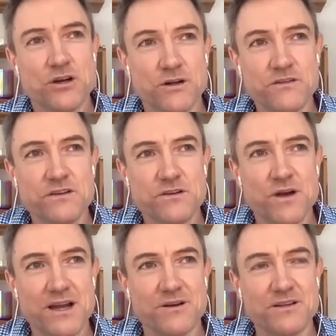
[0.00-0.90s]

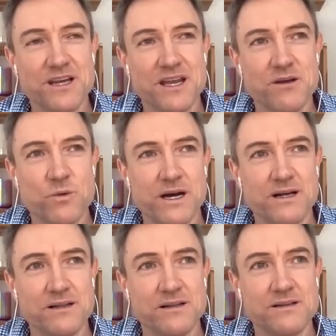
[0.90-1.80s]
concentrate on getting
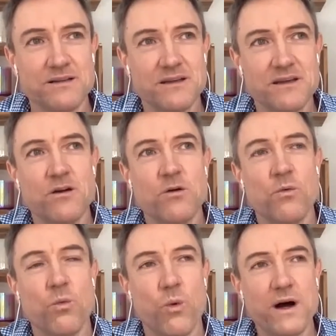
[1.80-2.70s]
well.
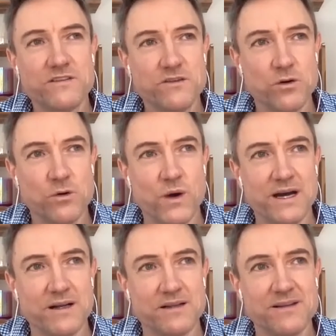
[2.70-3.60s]
Once you're
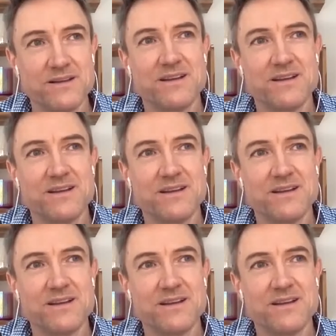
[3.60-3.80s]
well,